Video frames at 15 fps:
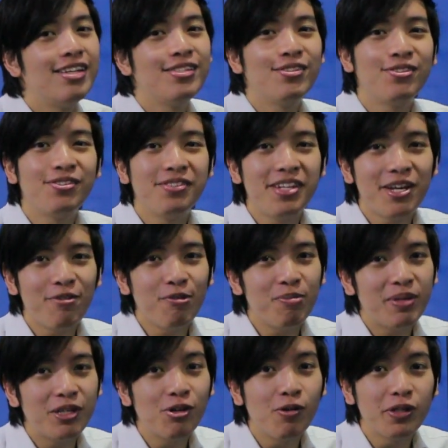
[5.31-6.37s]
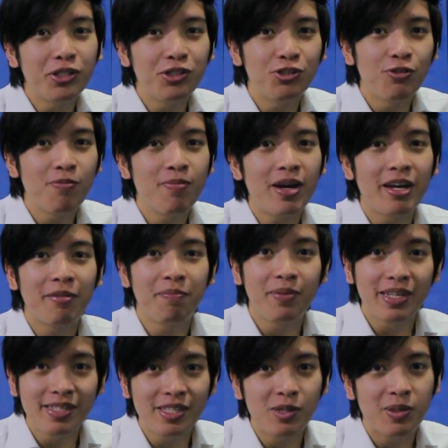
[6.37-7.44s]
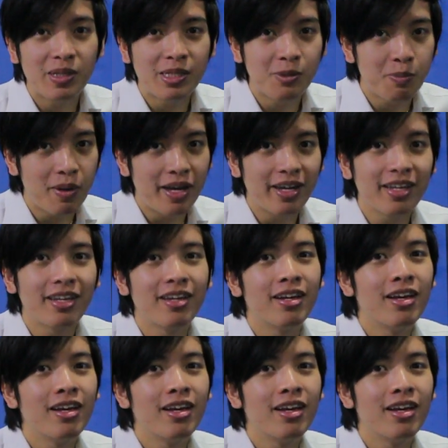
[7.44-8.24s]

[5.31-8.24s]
So today we'll be going through my PC spec